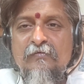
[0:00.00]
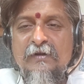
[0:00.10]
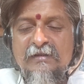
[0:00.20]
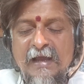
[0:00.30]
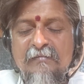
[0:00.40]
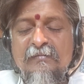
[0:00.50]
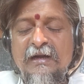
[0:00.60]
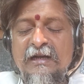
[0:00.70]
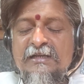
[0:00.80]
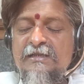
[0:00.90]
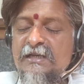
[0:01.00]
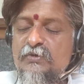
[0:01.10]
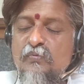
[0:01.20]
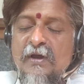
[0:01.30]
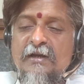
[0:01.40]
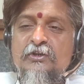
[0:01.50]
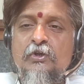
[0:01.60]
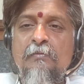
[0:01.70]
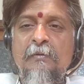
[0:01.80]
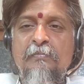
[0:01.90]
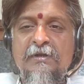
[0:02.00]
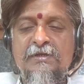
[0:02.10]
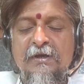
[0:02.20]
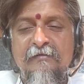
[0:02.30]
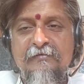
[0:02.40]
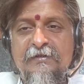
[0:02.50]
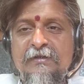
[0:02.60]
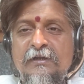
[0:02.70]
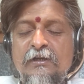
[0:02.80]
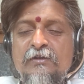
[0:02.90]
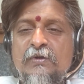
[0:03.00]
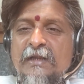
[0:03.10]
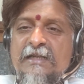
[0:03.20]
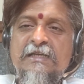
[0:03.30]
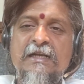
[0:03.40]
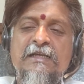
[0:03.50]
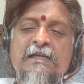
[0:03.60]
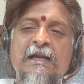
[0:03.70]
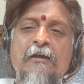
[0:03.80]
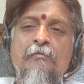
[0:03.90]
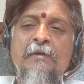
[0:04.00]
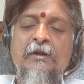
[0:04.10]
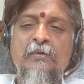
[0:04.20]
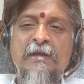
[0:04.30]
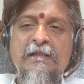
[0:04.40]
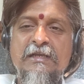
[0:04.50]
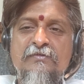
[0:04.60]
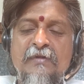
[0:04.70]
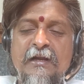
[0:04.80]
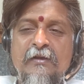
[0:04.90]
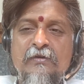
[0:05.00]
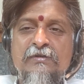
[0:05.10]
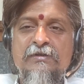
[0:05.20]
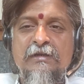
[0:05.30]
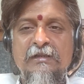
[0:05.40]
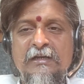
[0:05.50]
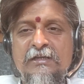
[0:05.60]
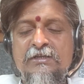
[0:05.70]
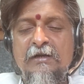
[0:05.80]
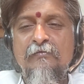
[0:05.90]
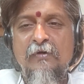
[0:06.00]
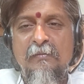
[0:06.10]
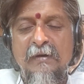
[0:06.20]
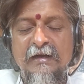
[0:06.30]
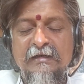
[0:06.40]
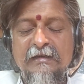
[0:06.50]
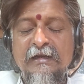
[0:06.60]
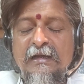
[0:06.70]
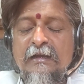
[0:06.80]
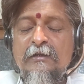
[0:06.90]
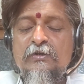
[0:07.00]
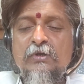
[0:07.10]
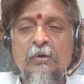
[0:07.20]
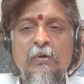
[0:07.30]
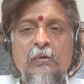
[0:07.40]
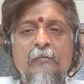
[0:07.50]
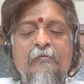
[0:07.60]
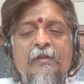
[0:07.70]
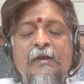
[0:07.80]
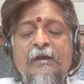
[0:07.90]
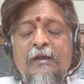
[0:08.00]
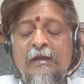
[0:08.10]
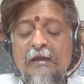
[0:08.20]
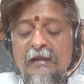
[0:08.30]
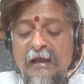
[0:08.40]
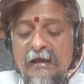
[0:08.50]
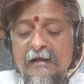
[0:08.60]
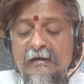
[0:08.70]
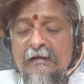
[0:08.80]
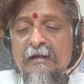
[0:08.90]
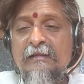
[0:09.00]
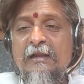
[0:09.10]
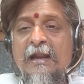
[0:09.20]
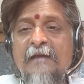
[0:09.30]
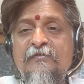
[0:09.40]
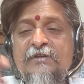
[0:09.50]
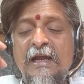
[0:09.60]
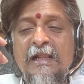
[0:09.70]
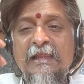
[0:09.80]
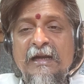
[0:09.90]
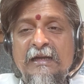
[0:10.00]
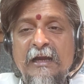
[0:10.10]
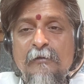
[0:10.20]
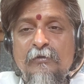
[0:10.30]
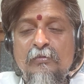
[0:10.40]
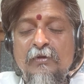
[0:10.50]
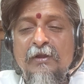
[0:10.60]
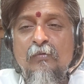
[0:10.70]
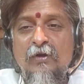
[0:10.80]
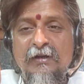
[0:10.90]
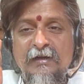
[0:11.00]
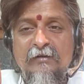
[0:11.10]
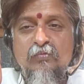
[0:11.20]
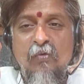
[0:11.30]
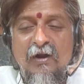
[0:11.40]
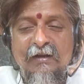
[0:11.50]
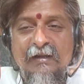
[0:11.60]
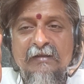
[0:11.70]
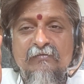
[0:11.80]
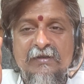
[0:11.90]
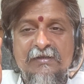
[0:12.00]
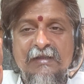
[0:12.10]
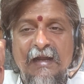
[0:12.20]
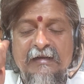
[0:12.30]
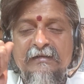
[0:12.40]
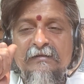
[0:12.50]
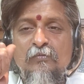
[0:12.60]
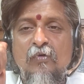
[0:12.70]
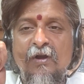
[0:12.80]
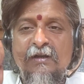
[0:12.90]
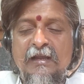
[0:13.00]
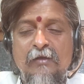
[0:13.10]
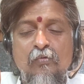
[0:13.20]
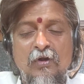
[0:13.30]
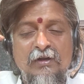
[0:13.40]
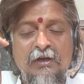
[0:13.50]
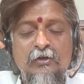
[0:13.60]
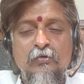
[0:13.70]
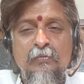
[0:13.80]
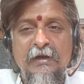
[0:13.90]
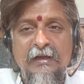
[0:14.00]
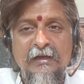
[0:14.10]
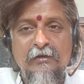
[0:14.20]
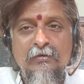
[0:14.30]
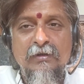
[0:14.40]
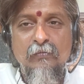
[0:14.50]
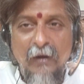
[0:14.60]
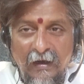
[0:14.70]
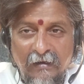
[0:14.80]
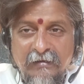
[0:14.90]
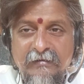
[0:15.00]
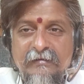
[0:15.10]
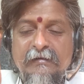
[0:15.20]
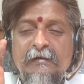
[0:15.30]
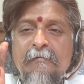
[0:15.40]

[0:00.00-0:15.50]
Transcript: for them, at least this work should be preserved. So that's the reason I have been doing these videos in the digital format. So here, the lifestyle that Ganapati Muni wanted, what he was that? What he wanted to bring into the world?